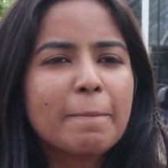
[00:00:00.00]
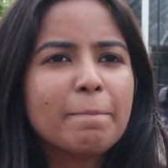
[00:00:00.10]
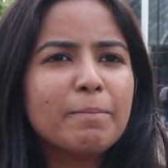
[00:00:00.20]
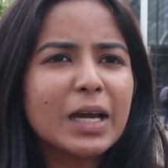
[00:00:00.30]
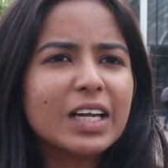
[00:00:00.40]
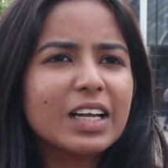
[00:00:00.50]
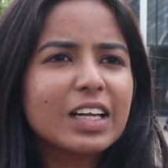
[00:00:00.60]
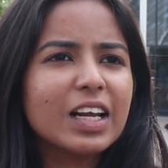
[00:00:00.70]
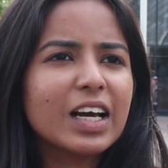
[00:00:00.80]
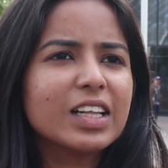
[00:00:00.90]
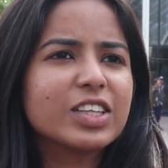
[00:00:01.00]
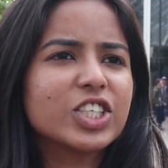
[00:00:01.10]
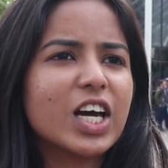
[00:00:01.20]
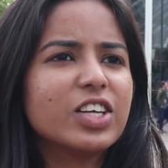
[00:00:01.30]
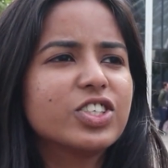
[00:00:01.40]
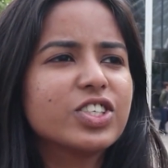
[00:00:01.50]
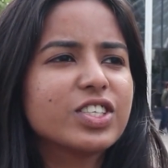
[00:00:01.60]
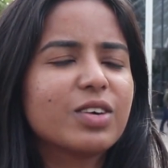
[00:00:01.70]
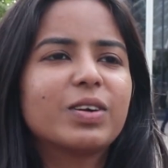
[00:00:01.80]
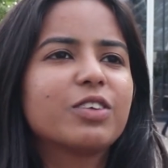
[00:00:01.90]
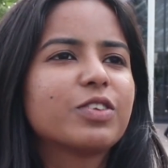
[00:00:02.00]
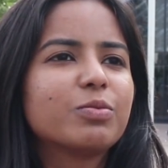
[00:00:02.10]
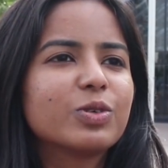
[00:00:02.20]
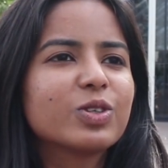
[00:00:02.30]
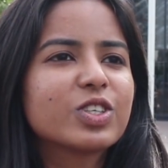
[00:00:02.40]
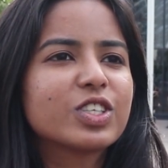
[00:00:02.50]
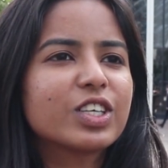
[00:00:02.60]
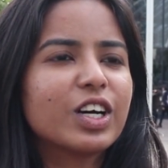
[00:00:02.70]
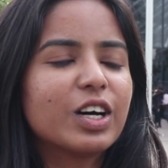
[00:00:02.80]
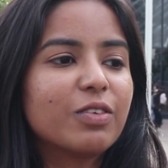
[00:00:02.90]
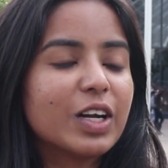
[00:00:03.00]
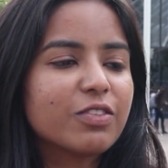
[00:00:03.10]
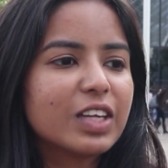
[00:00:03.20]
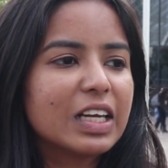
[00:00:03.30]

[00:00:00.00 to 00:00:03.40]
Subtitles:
Mental health challenges are one of the